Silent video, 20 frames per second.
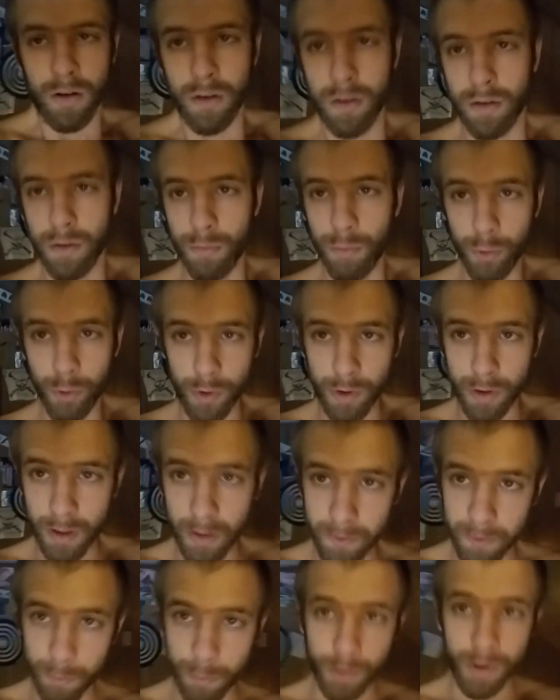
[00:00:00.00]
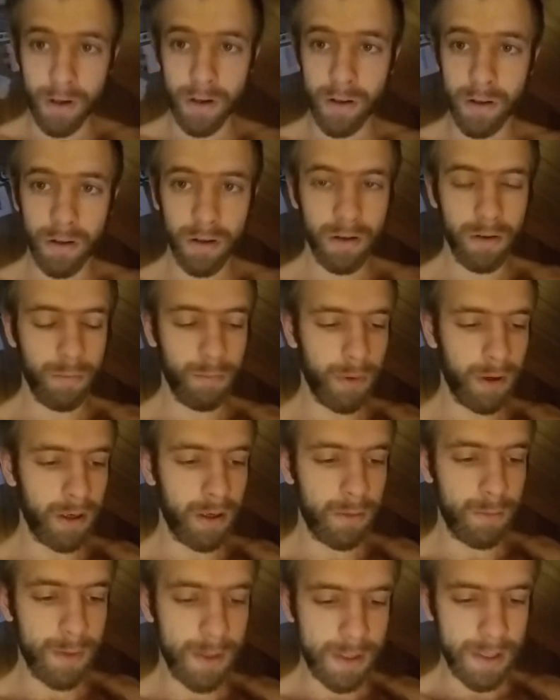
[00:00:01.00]
Good morning, everybody. My
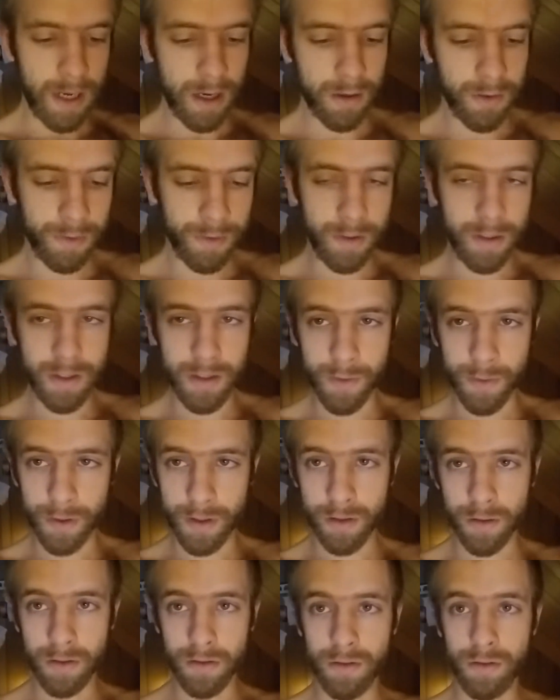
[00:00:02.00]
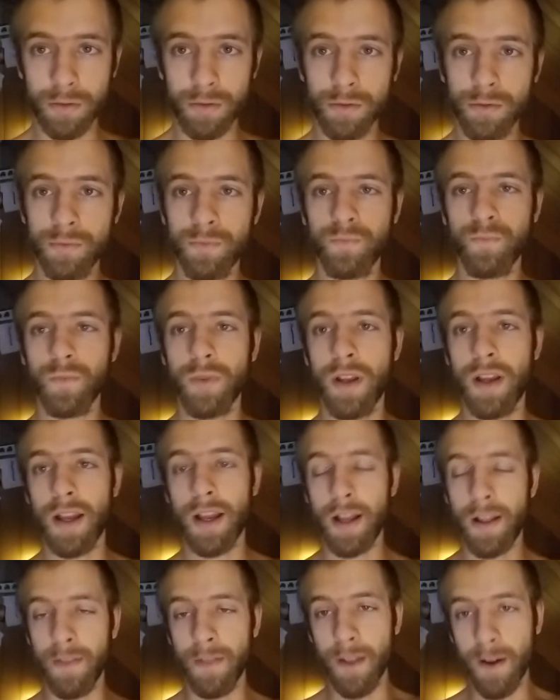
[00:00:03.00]
name is Zacharias Chrysanthou,
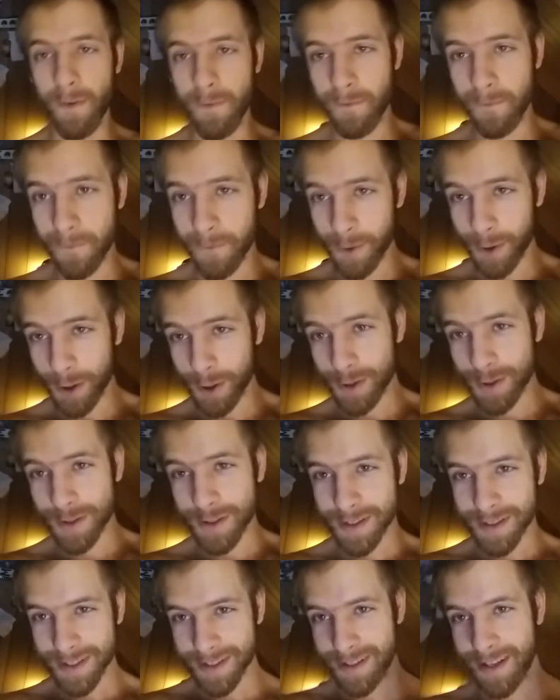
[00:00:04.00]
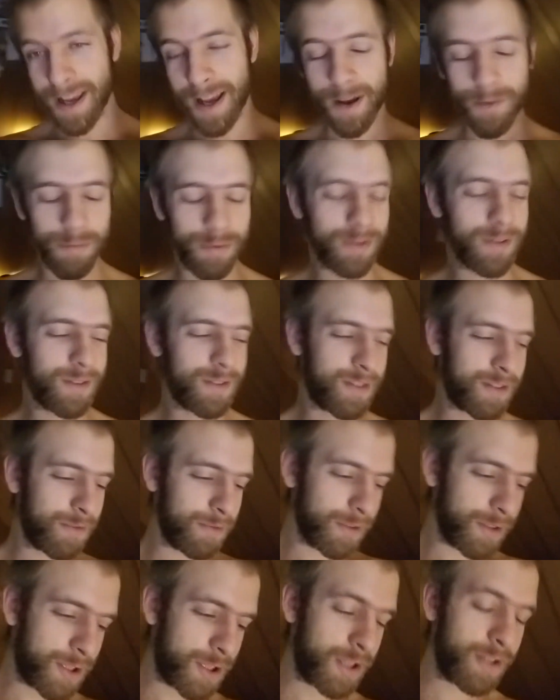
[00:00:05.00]
and the first step to
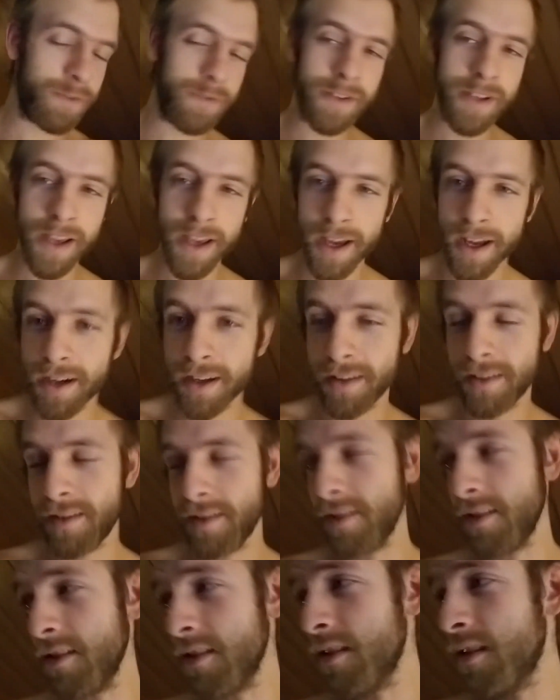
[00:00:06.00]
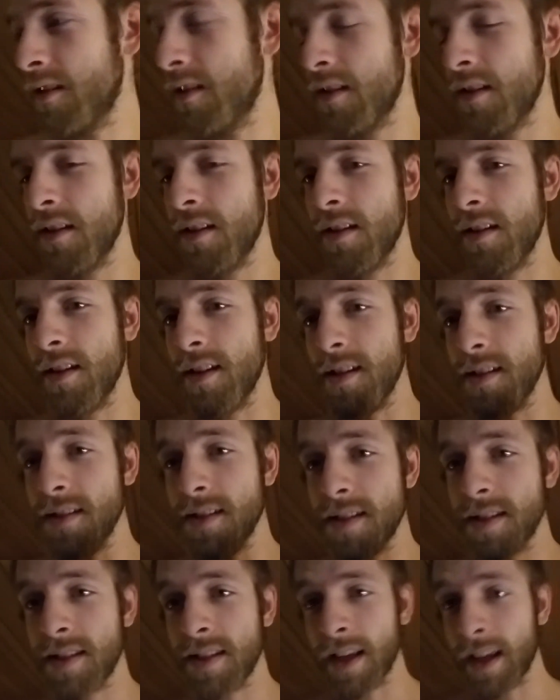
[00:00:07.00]
achieving anything is
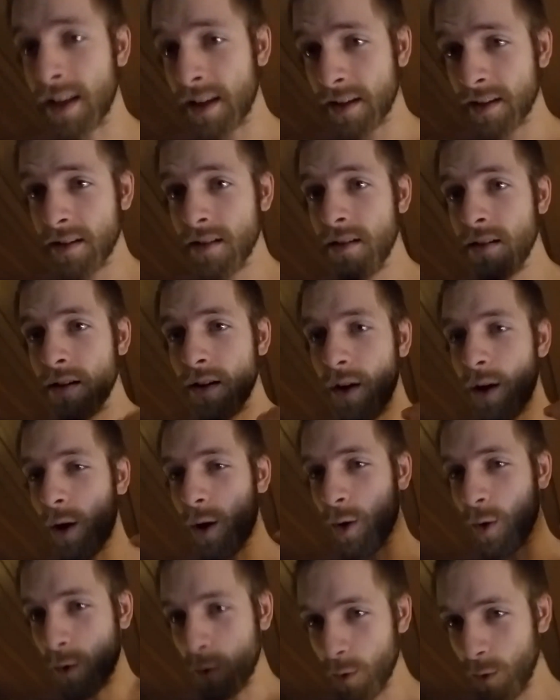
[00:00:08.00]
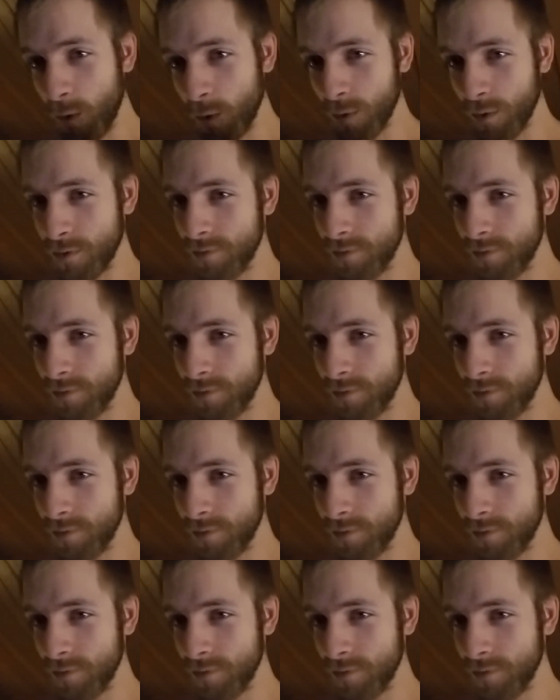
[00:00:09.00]
setting a goal.